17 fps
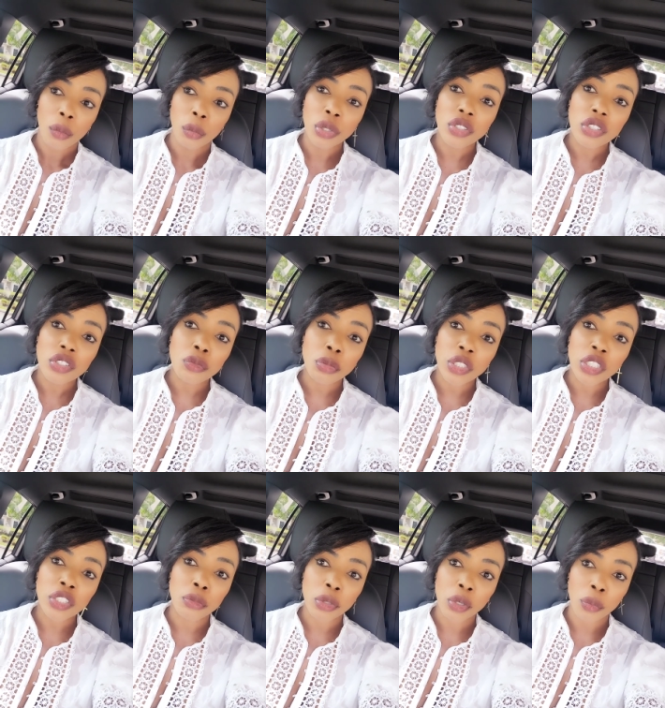We just
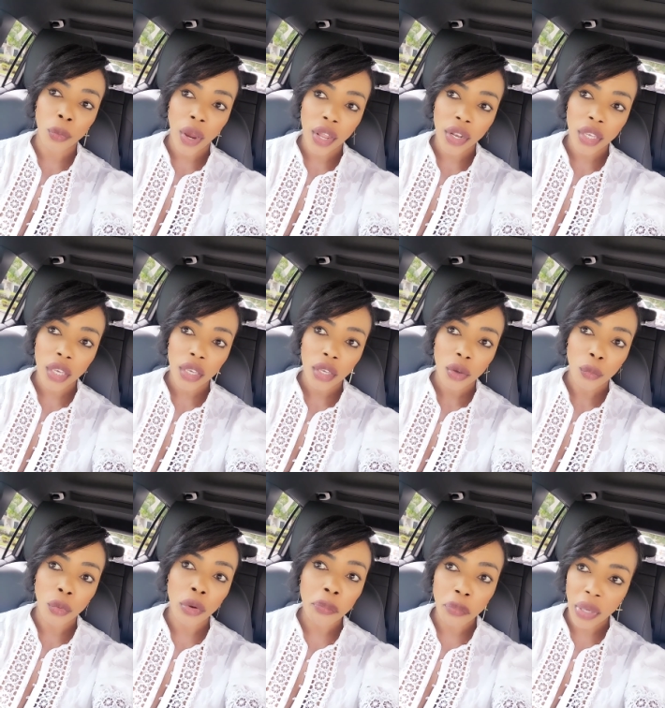need to be ready,
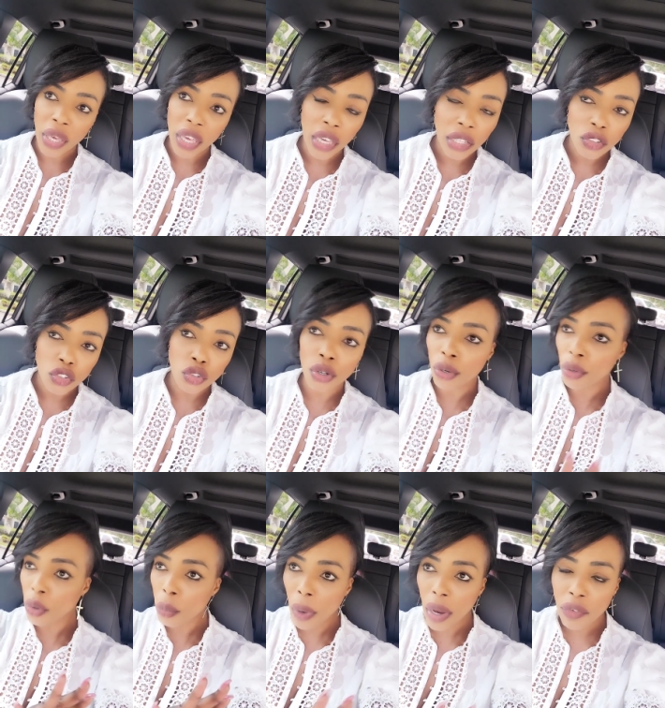repent,
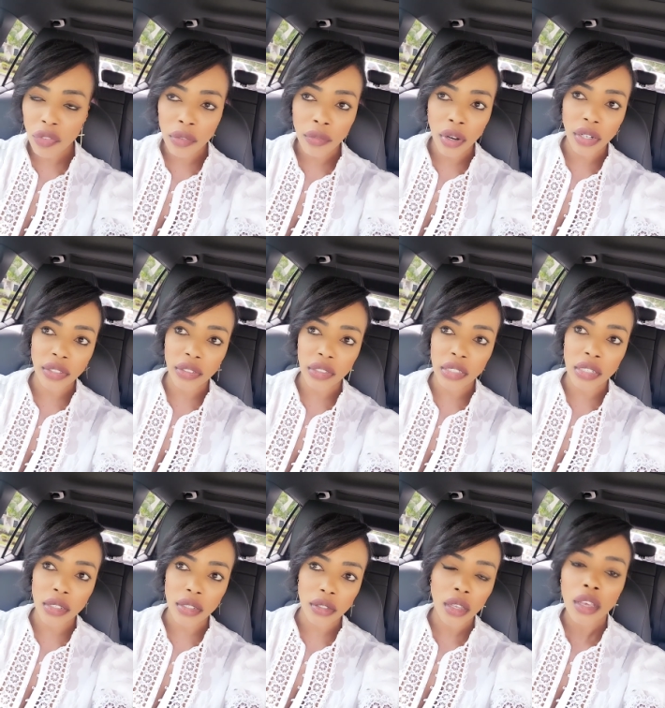turn away from our
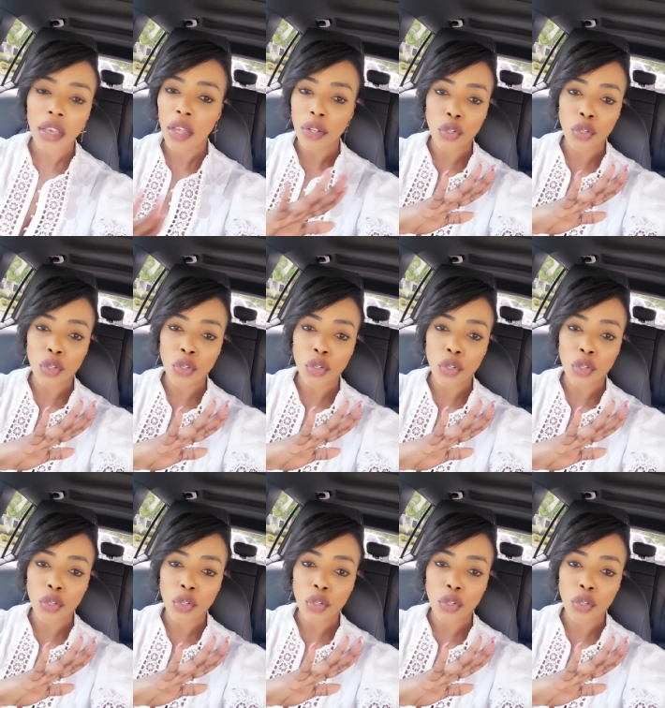sins.